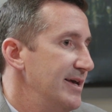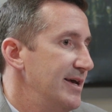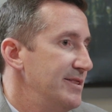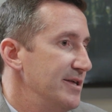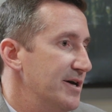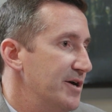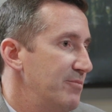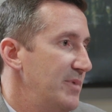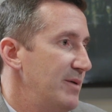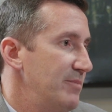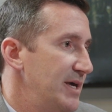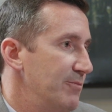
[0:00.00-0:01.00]
And the
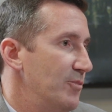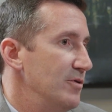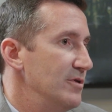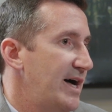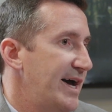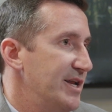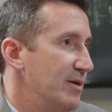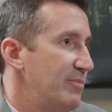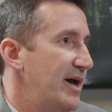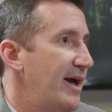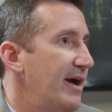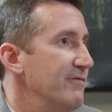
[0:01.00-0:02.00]
commitment will line
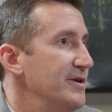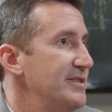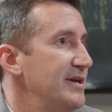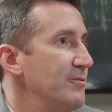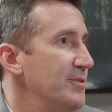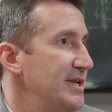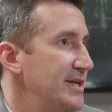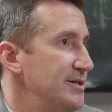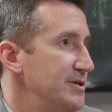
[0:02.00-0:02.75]
up everything we need